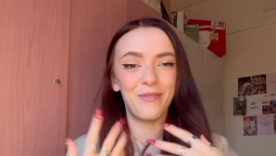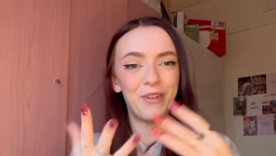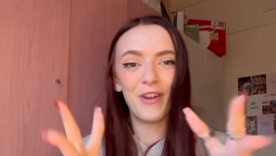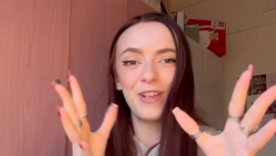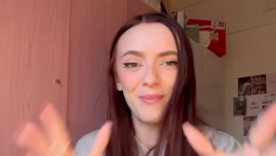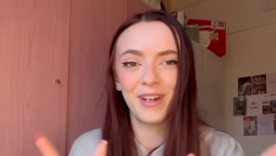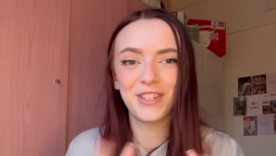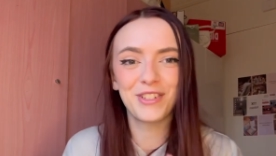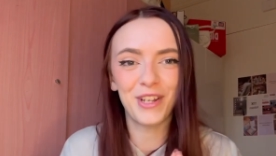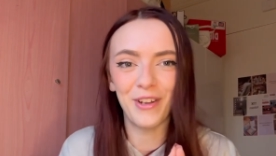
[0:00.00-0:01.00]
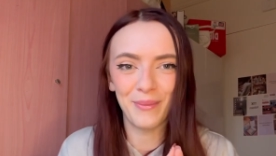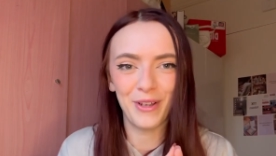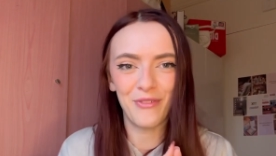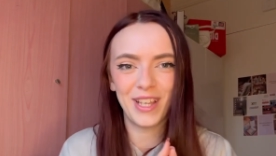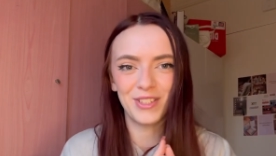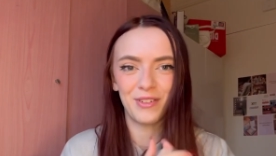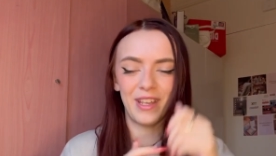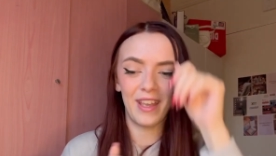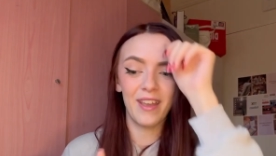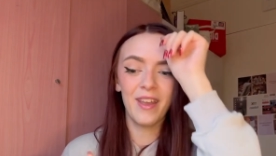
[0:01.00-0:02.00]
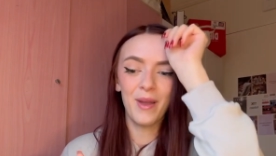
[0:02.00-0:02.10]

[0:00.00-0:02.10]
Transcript: very much showing my face on here,